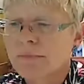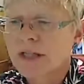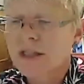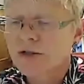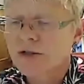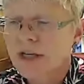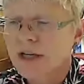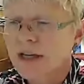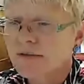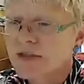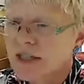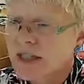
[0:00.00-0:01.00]
semesters I
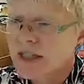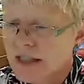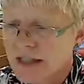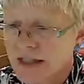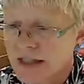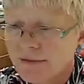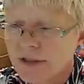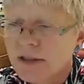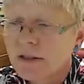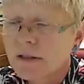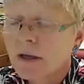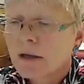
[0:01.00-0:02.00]
have 6 to
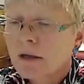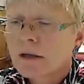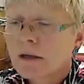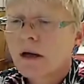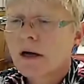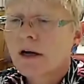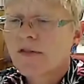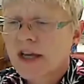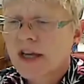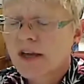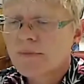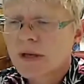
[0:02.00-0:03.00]
7. They
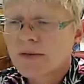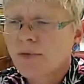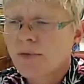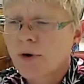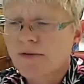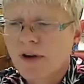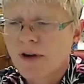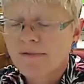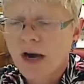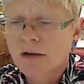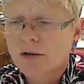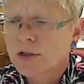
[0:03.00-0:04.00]
give me 45
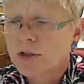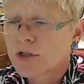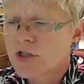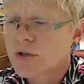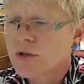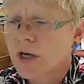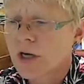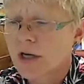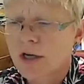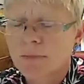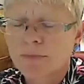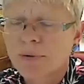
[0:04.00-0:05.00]
hours
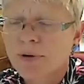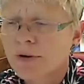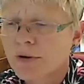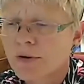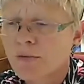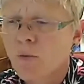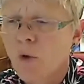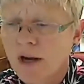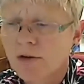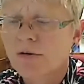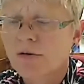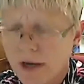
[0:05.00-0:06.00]
per
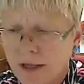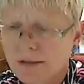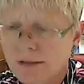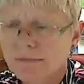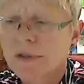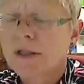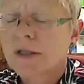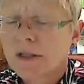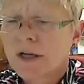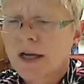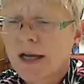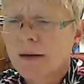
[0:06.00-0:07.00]
1 credit.
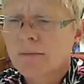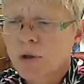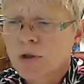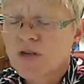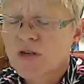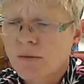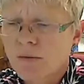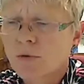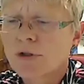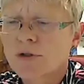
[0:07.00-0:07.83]
Most of them